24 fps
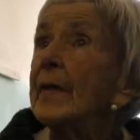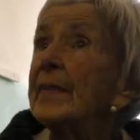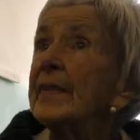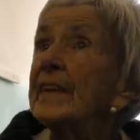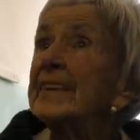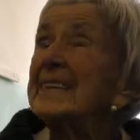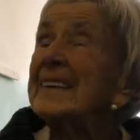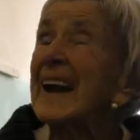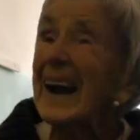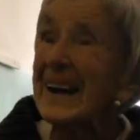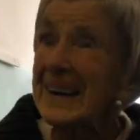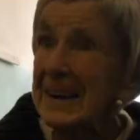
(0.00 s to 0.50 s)

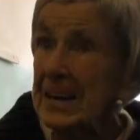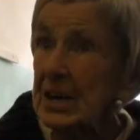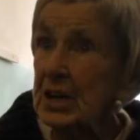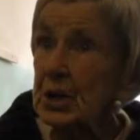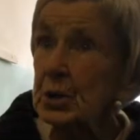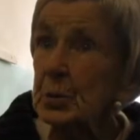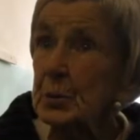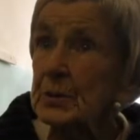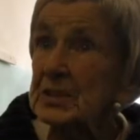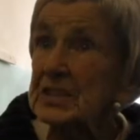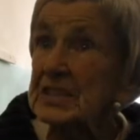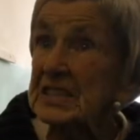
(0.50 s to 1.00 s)

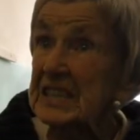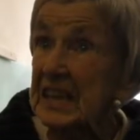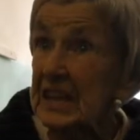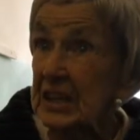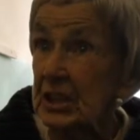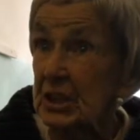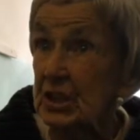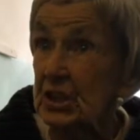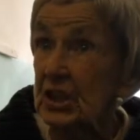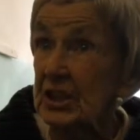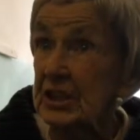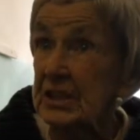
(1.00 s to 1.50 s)
Yanks were
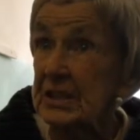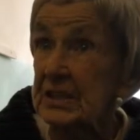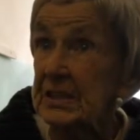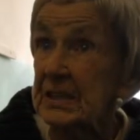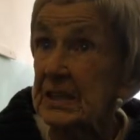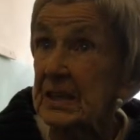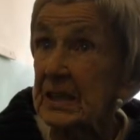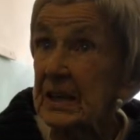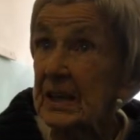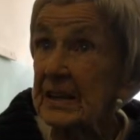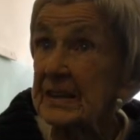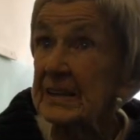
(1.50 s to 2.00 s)
stationed
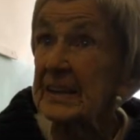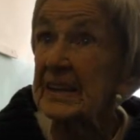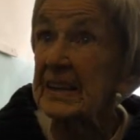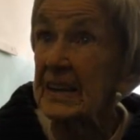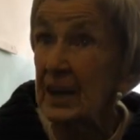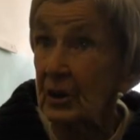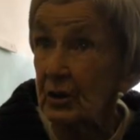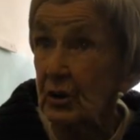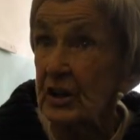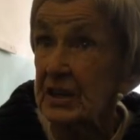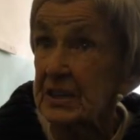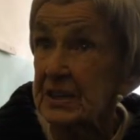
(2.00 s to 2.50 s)

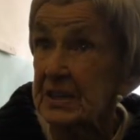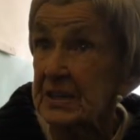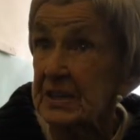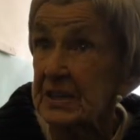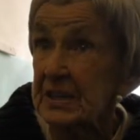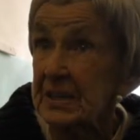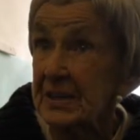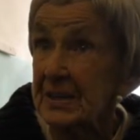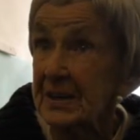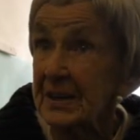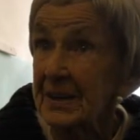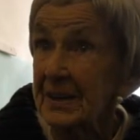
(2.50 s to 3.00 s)

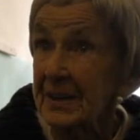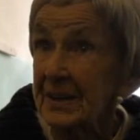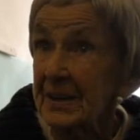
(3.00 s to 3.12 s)
nearest.